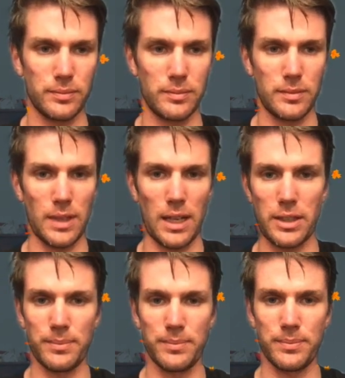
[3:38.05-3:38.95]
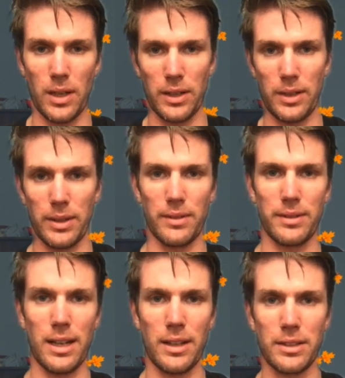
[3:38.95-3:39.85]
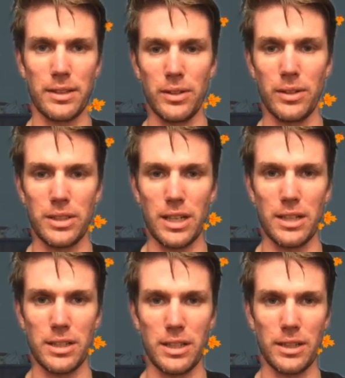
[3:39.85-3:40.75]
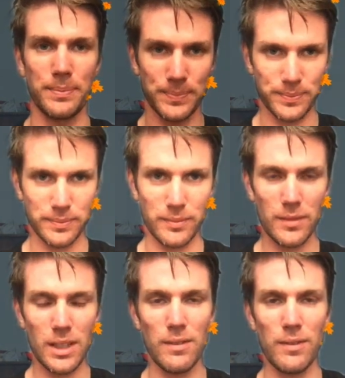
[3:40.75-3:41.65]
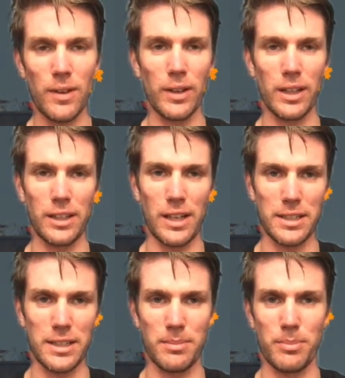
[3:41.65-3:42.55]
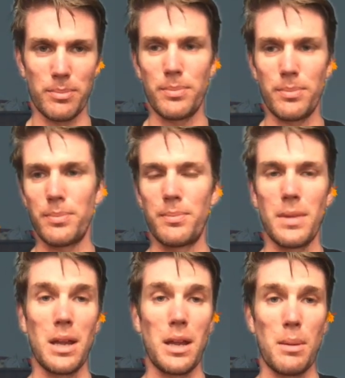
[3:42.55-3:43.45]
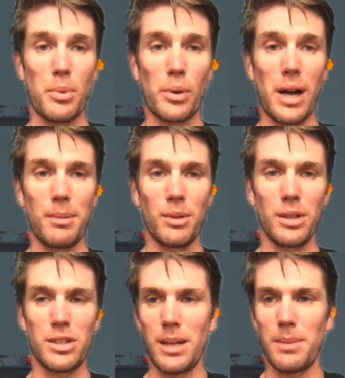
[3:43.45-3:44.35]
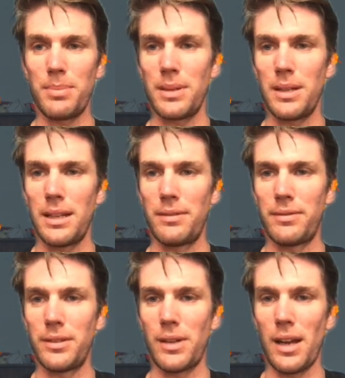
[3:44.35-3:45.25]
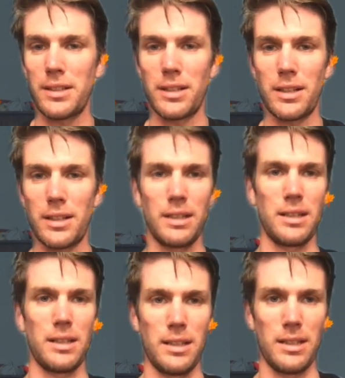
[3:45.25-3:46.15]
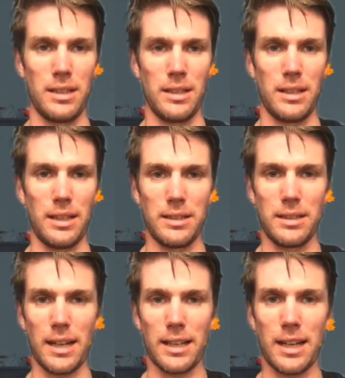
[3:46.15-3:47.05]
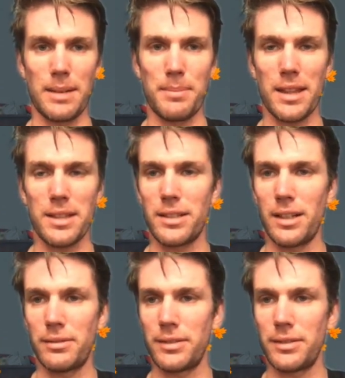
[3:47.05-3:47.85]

Enter. Oh, there we go. Now they're slowly changing, following the nice parabola shape, if you guys are into that kind of math stuff.